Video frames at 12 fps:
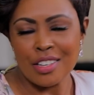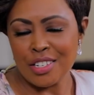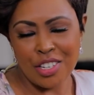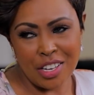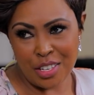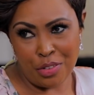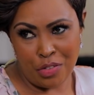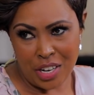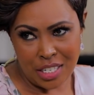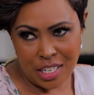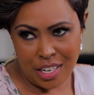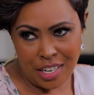She's a
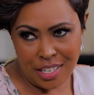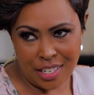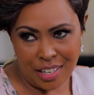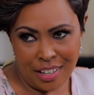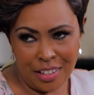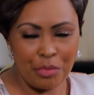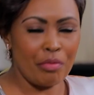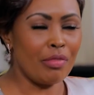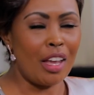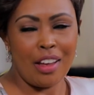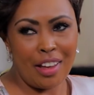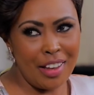fussy eater.
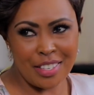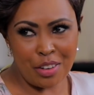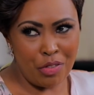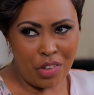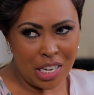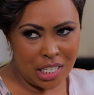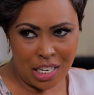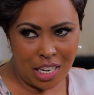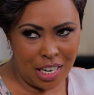He's a fussy